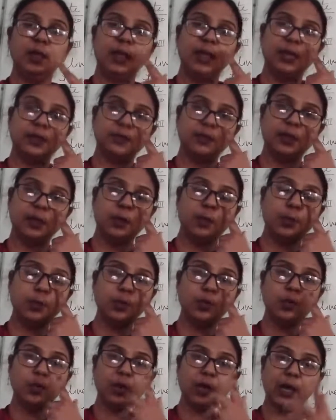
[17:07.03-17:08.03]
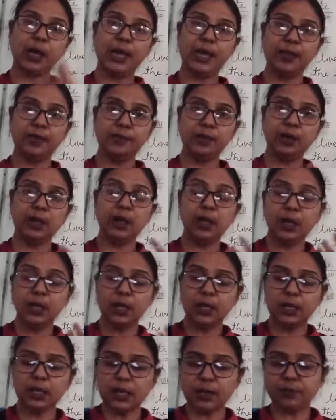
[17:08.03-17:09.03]
as a report, I will
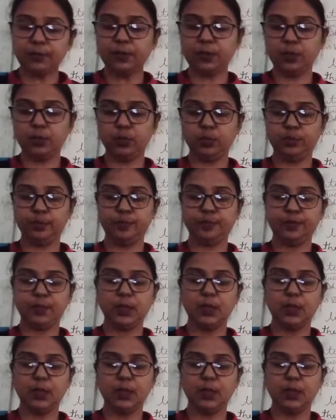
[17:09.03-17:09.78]
give you.